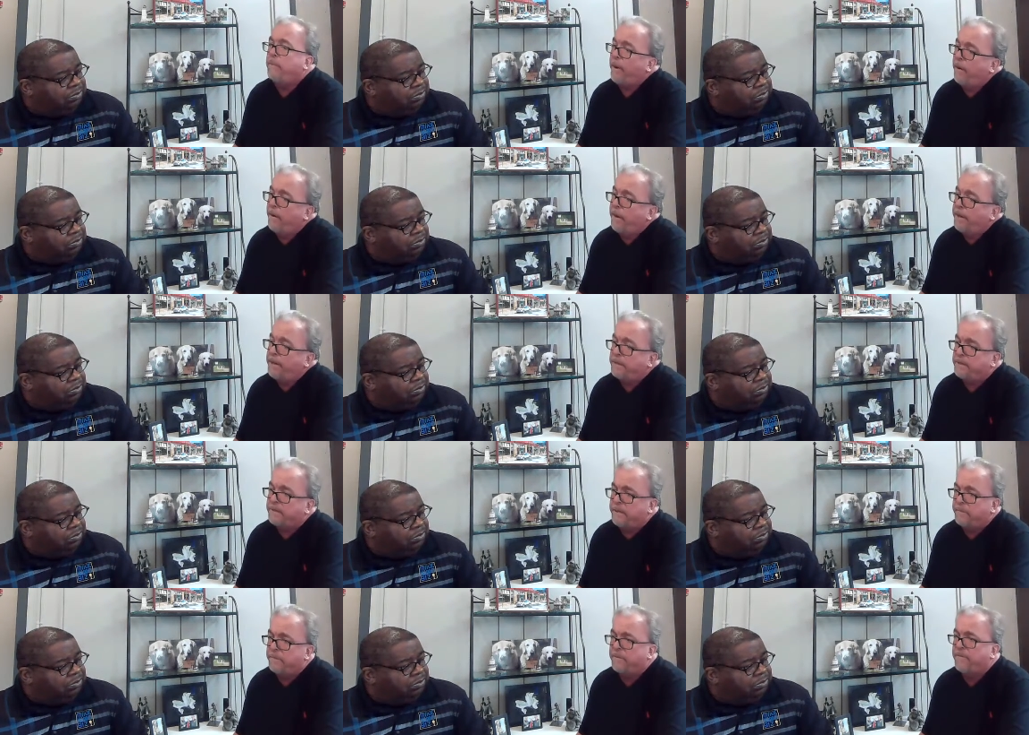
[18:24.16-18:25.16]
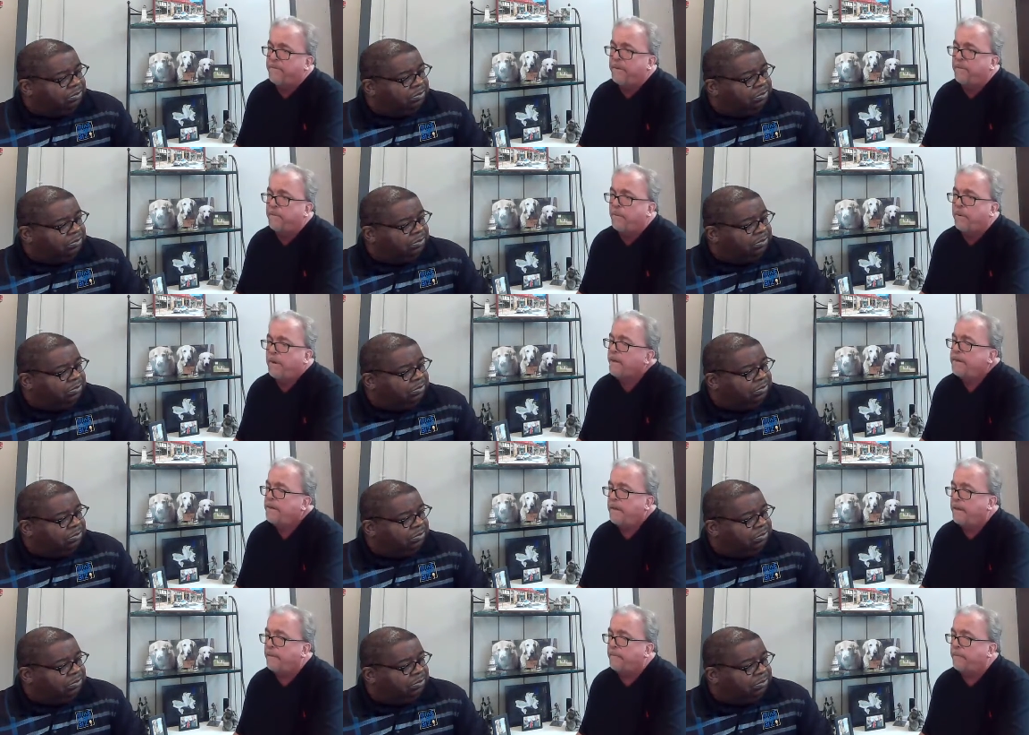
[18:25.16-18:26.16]
Speaker 1: Barry and his team at Feedmore at
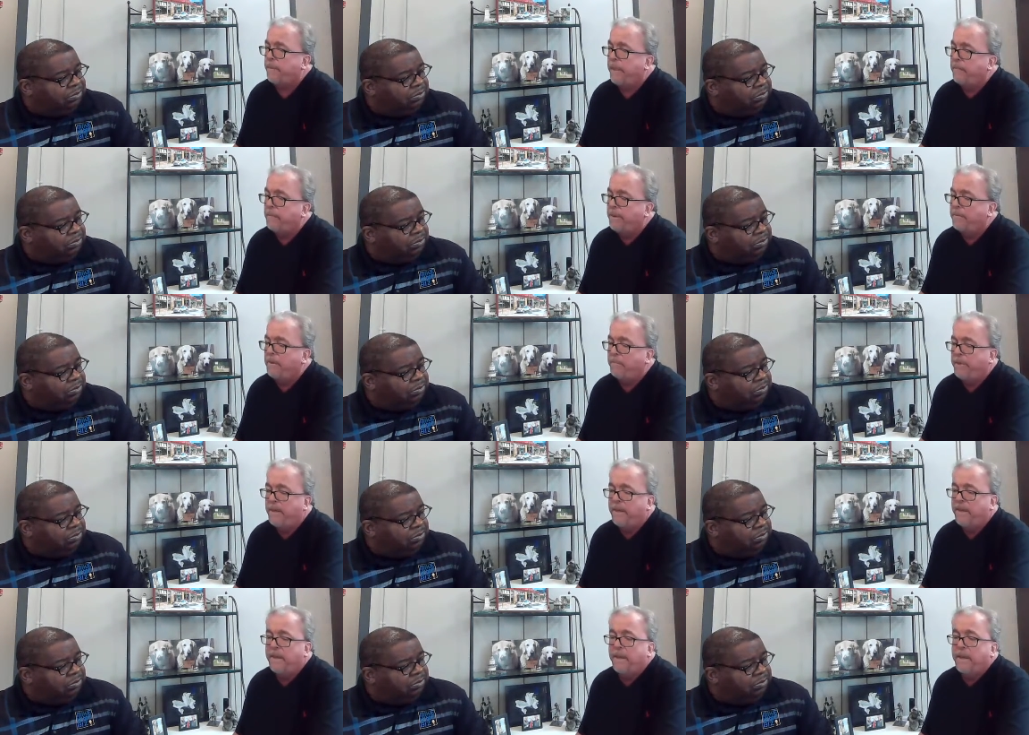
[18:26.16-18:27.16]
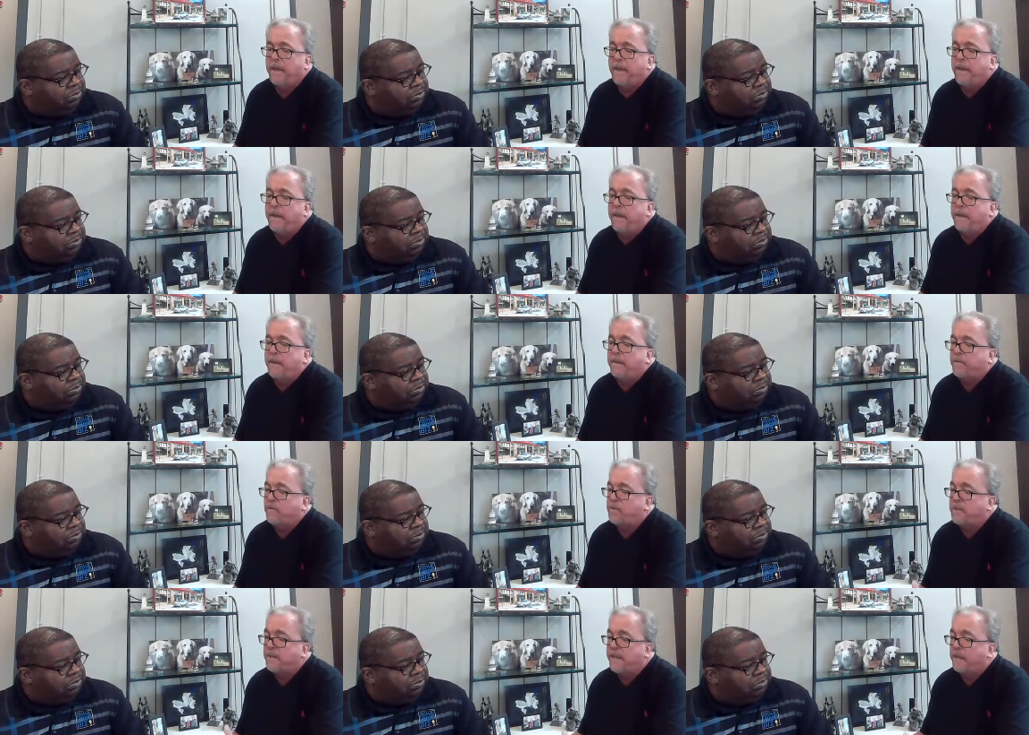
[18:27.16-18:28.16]
uh, um, BBB, the
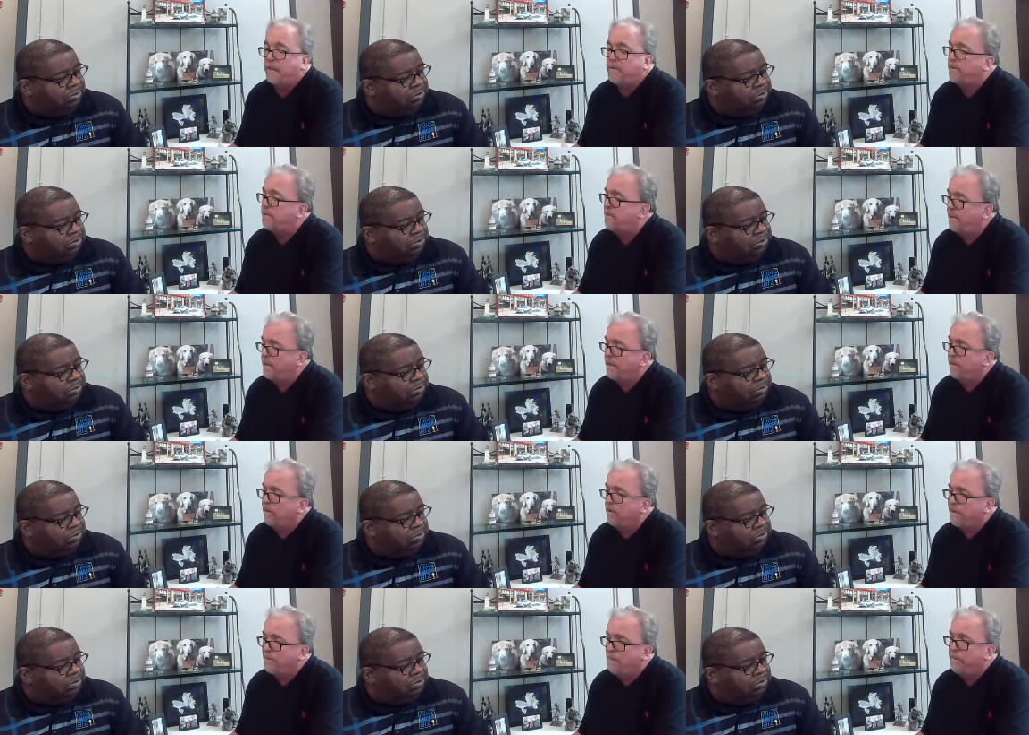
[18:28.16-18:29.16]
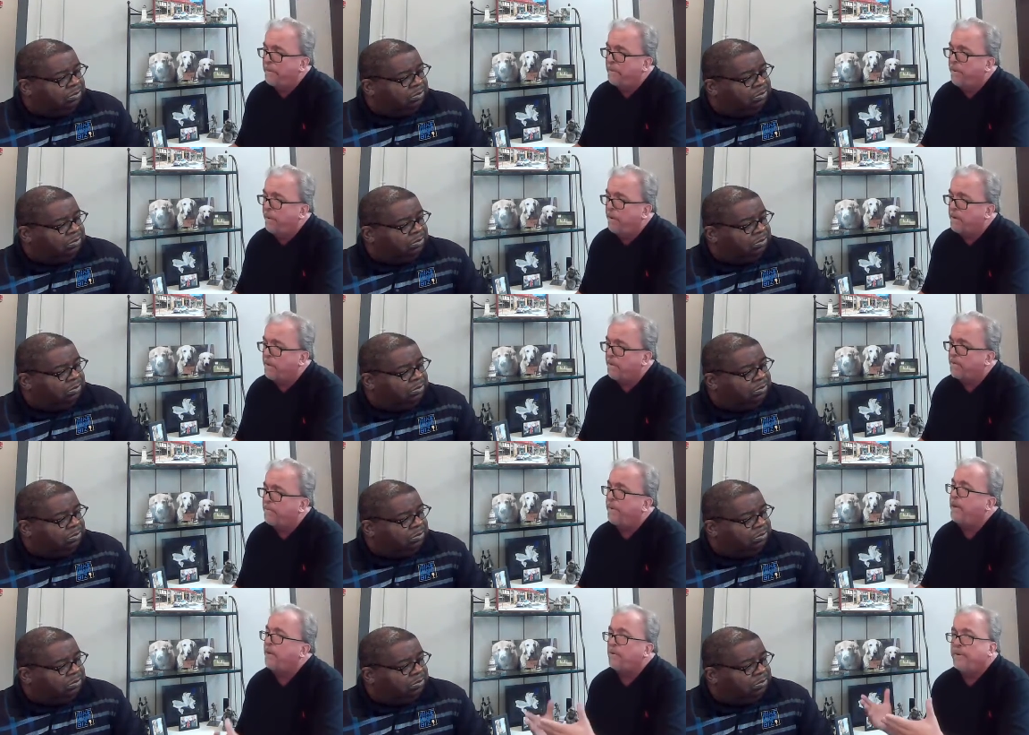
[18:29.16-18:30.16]
Virginia Council CEOs I'm a big part
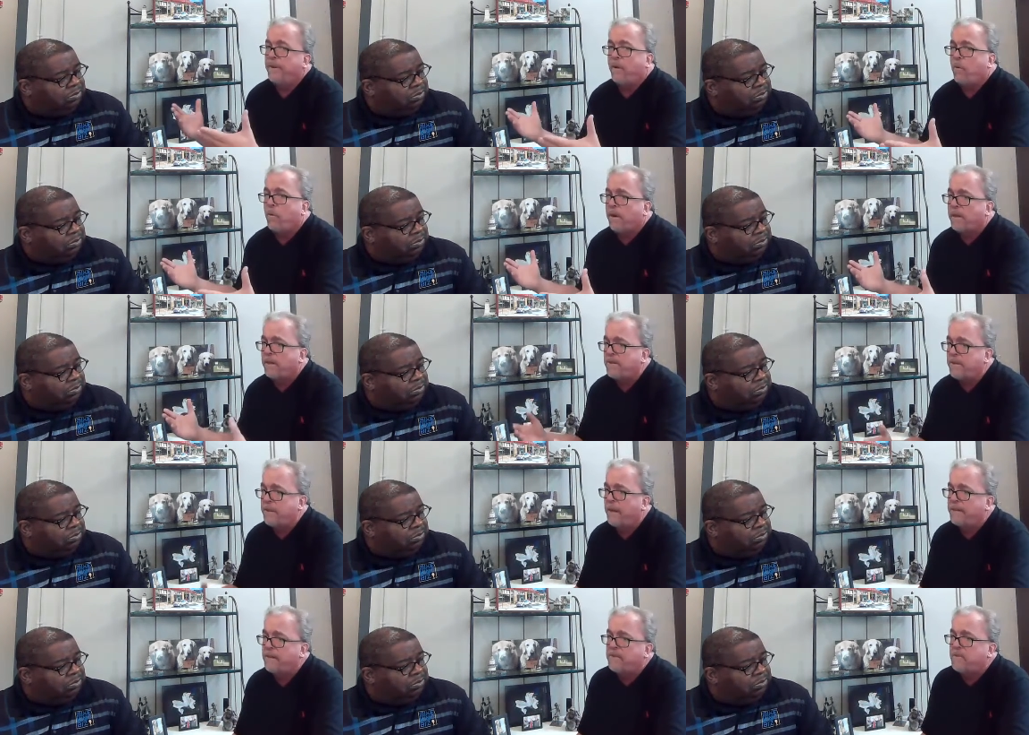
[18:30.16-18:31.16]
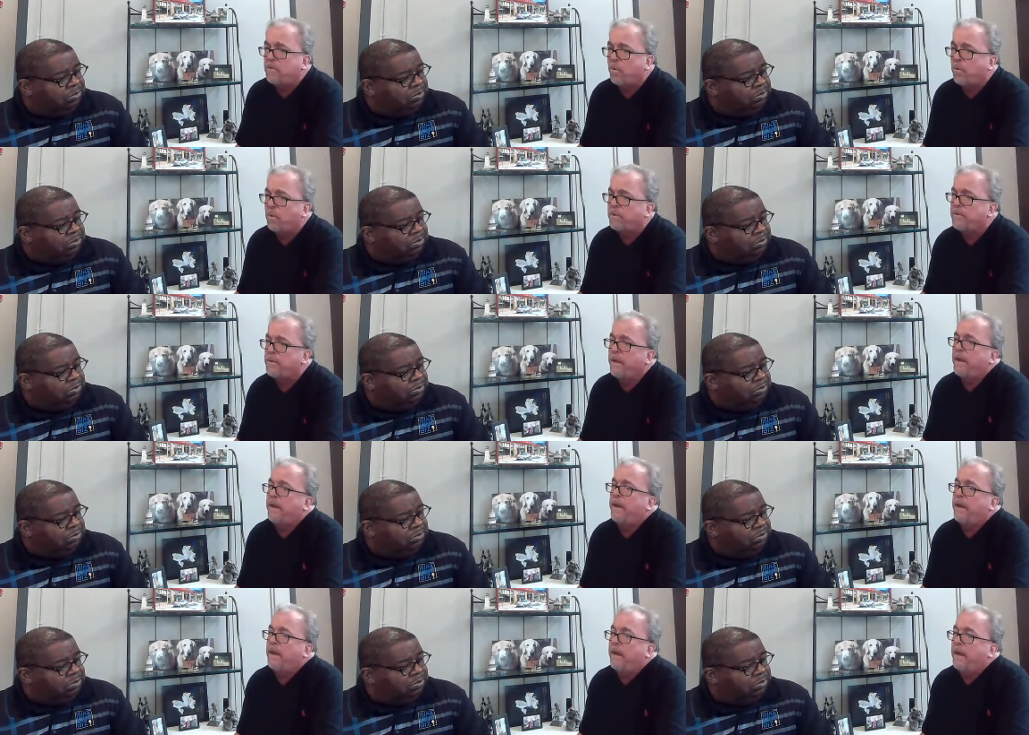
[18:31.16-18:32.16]
of, my own network inside the stores
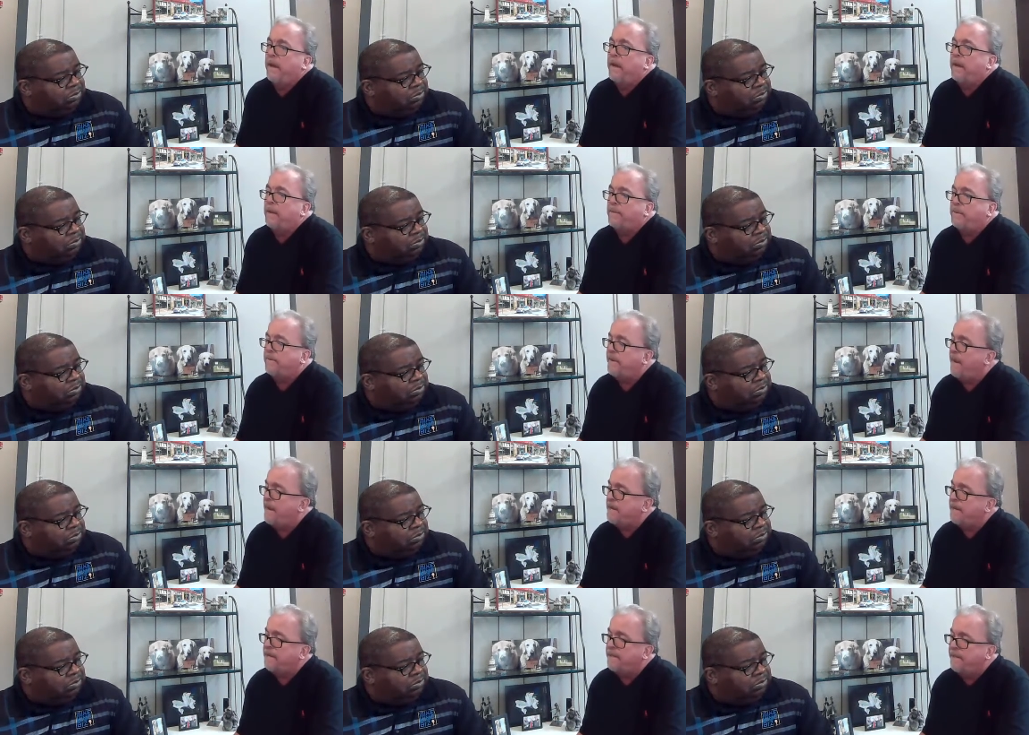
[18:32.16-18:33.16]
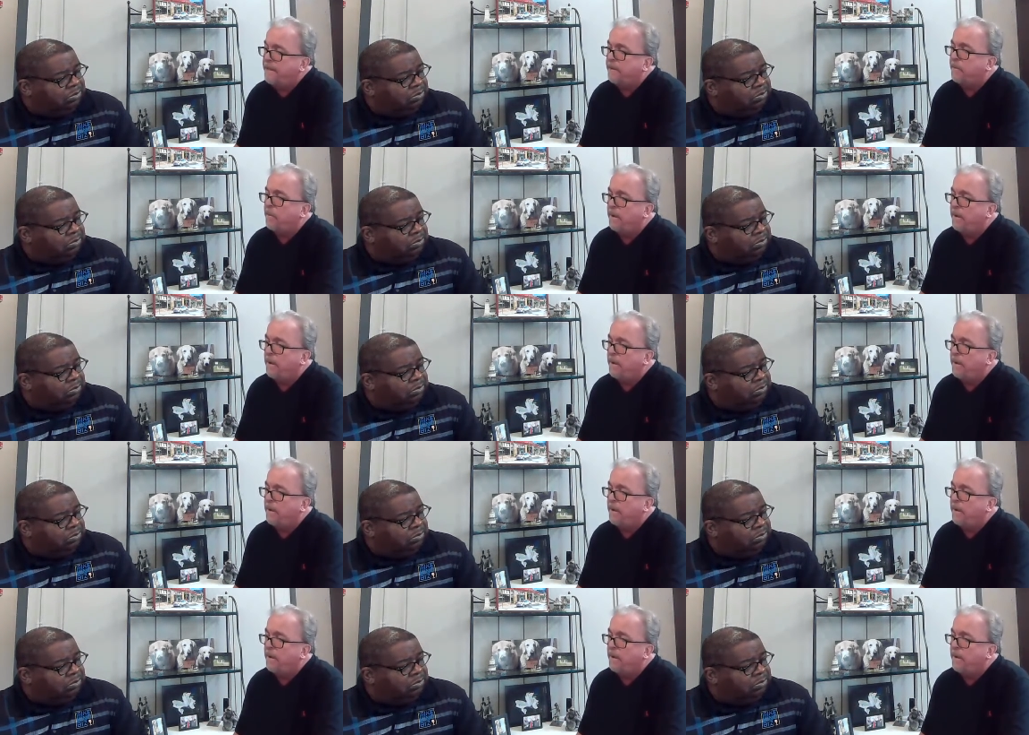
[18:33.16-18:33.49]
if you've got an idea,